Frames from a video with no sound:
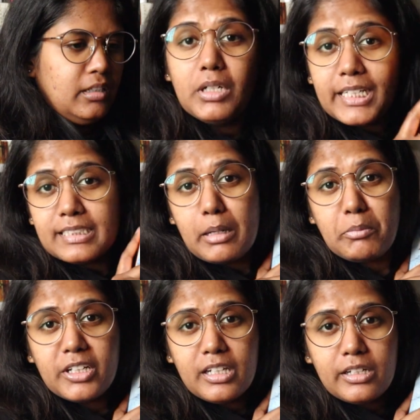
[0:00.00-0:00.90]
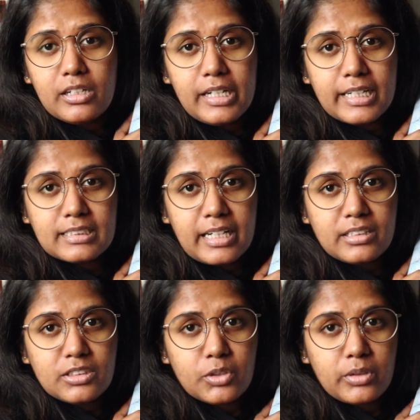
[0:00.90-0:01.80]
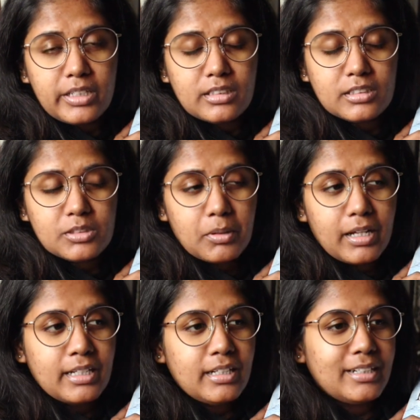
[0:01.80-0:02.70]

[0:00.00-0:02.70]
But yes, I'm really, really excited to read this one.